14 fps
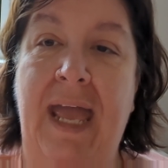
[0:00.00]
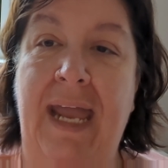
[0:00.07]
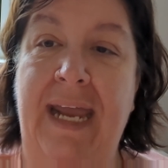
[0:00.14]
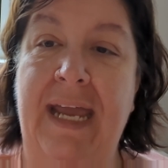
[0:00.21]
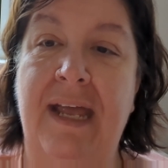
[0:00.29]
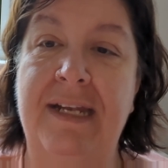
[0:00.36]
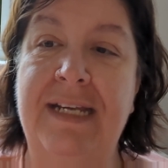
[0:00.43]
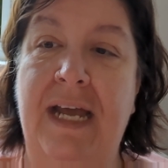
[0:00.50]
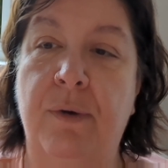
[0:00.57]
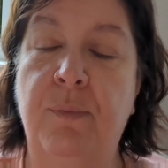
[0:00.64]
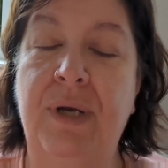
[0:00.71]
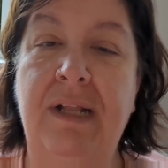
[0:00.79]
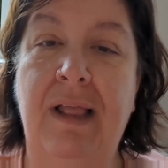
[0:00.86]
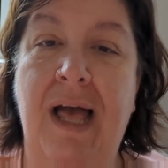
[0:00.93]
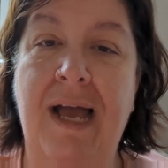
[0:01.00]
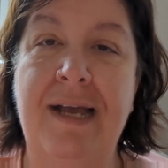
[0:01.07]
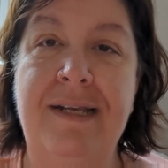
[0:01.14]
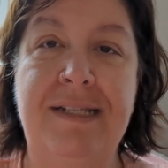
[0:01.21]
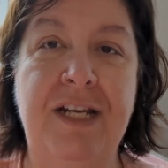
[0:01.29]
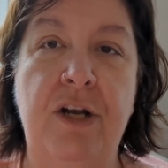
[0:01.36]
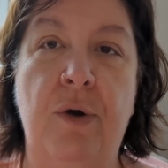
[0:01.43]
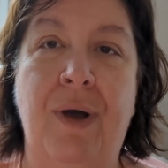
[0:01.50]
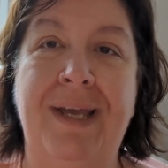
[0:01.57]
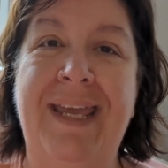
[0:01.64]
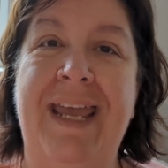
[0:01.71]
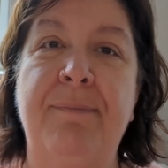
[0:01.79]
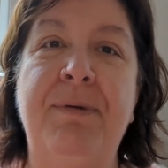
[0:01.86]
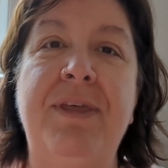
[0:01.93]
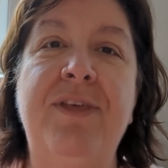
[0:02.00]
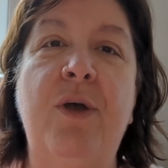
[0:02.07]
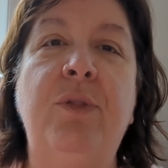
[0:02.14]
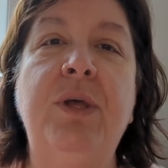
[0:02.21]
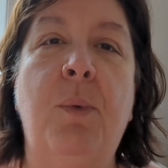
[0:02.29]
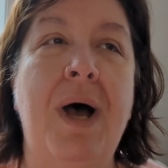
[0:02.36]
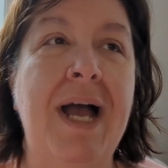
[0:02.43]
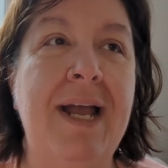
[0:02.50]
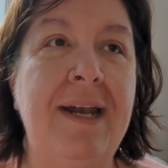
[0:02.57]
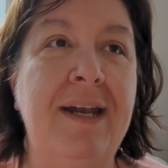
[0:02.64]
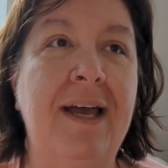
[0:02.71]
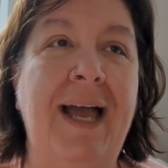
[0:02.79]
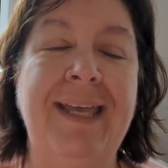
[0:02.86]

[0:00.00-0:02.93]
And I realized, I can't be the only one.